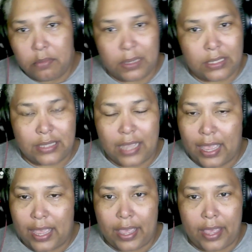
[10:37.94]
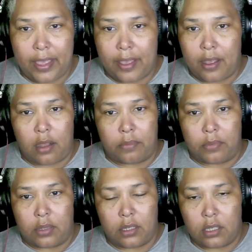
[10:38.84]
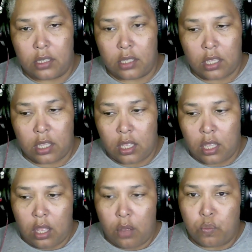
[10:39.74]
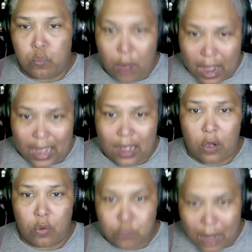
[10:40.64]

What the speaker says: But damn. Wow,